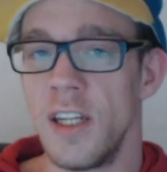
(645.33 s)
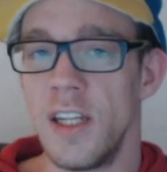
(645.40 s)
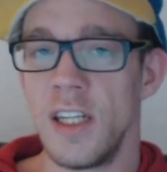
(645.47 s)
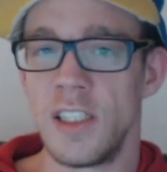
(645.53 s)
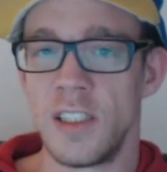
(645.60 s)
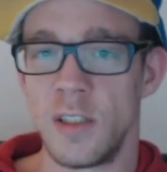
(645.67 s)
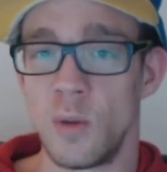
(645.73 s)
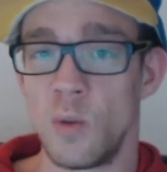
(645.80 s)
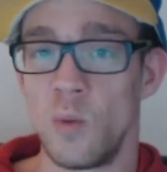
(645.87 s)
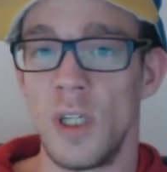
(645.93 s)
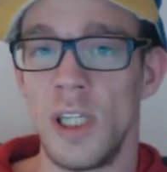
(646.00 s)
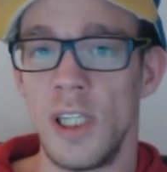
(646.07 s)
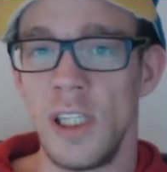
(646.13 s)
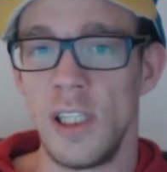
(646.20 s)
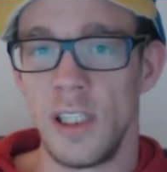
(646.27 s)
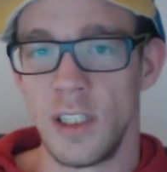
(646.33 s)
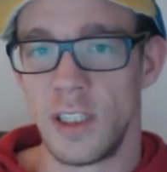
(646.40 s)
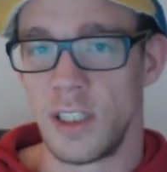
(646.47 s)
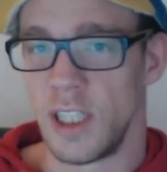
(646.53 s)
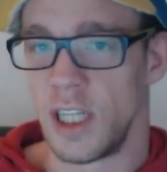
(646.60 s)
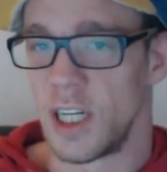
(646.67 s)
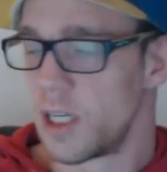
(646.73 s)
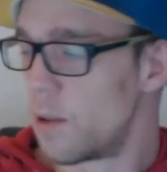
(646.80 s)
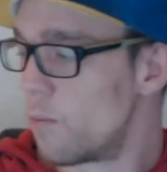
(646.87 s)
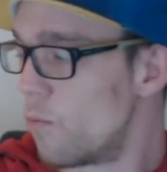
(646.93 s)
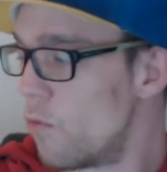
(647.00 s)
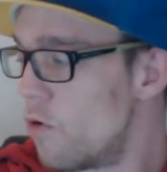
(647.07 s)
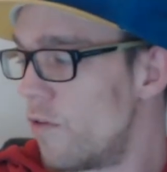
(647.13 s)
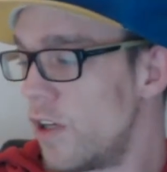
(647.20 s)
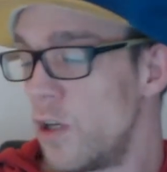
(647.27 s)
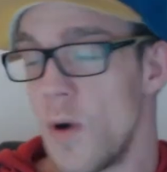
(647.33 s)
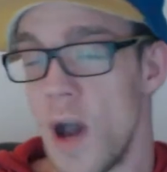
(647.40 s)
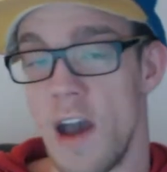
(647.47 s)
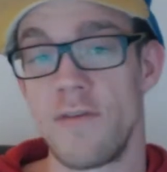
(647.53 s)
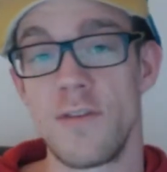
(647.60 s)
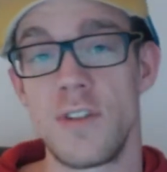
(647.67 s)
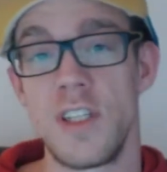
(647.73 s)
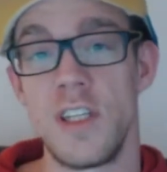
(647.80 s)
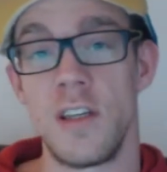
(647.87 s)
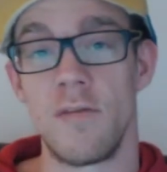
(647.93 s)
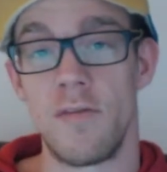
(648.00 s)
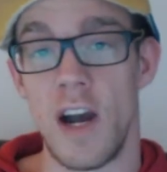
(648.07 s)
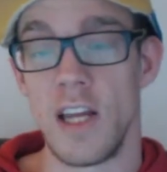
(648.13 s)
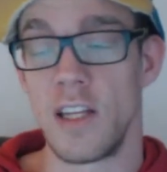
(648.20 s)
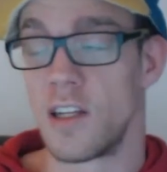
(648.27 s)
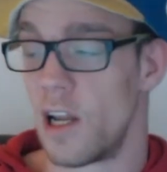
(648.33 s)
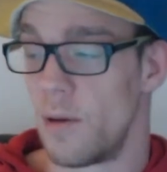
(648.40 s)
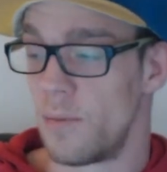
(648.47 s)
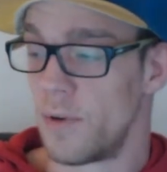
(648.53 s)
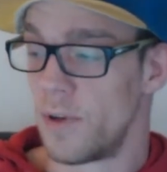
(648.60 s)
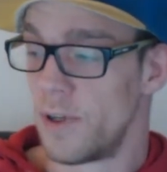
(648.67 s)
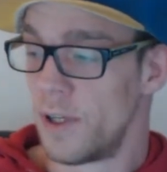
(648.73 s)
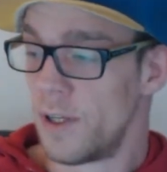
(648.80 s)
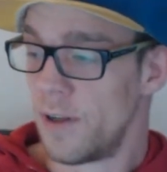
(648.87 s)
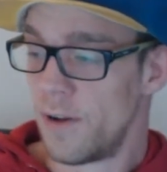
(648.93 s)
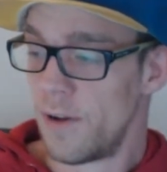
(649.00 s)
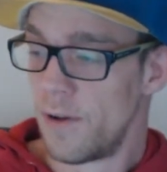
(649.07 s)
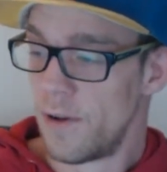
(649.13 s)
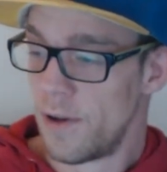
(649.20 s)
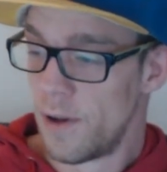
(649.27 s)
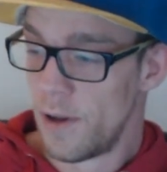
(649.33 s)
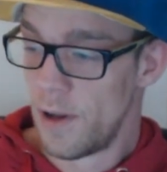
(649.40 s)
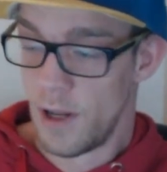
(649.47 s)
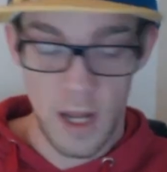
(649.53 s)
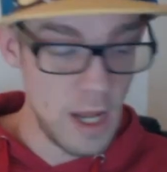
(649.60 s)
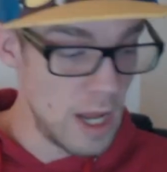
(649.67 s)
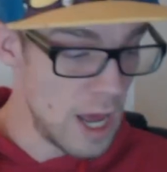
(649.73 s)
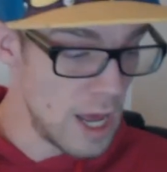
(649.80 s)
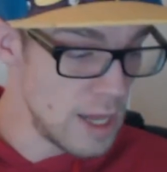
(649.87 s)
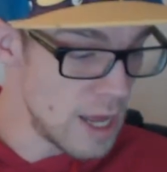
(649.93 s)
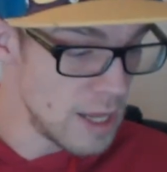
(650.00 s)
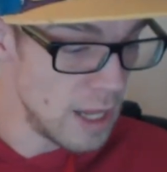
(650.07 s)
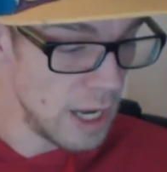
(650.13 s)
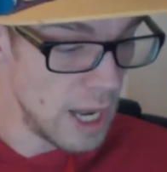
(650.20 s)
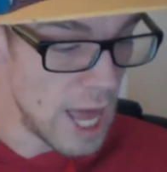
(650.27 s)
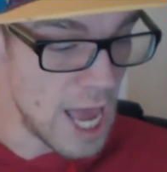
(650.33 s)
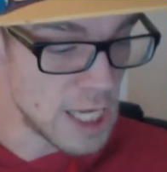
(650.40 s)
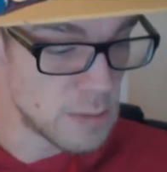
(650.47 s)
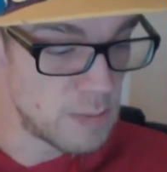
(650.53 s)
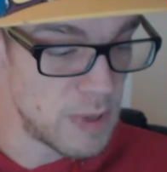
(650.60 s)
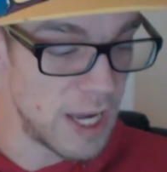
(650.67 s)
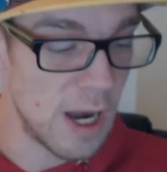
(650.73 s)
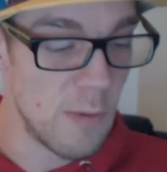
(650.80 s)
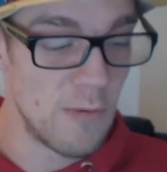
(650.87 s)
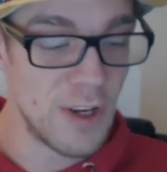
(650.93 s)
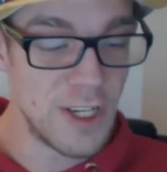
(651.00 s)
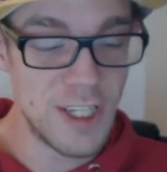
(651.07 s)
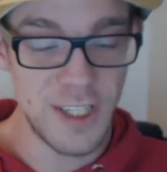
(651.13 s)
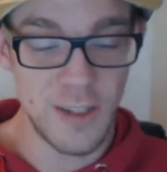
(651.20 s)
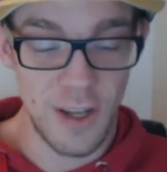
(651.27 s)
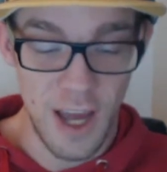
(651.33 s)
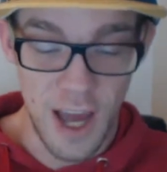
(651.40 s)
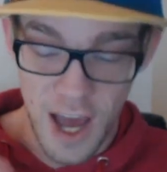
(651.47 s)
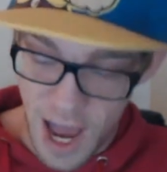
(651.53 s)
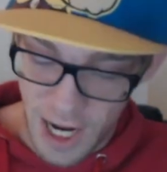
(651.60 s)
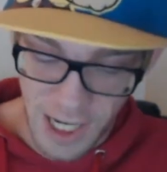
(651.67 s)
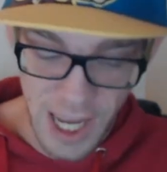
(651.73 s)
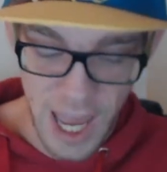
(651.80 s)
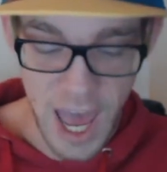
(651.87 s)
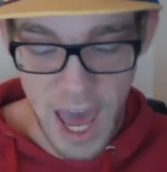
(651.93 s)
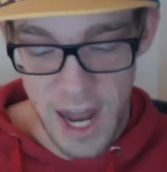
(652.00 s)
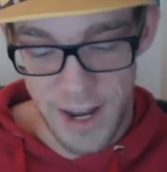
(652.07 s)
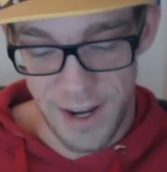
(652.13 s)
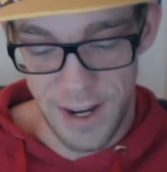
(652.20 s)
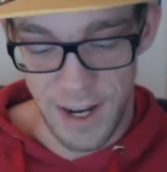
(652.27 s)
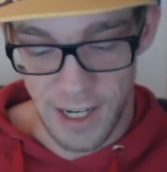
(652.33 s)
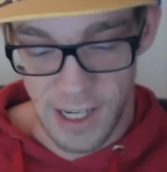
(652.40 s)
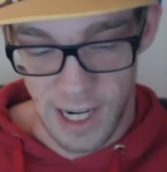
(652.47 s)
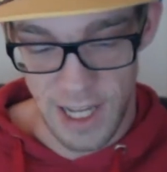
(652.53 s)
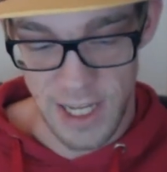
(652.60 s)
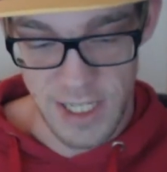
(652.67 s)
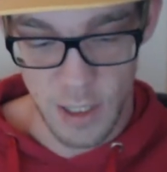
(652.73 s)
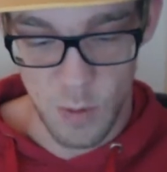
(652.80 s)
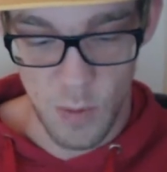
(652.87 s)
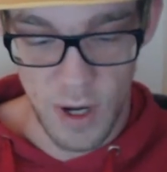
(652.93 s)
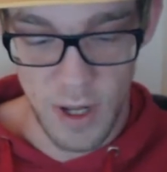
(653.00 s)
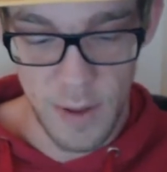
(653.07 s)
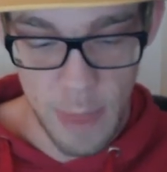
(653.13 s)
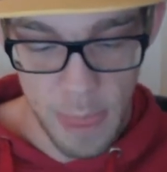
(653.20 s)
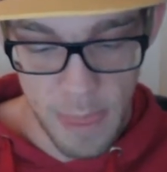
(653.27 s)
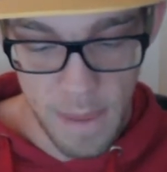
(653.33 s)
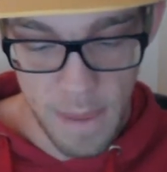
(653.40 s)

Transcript: This is a really sick movie. You have to see it, Fight Club. And then the last pickup, which is again a classic one.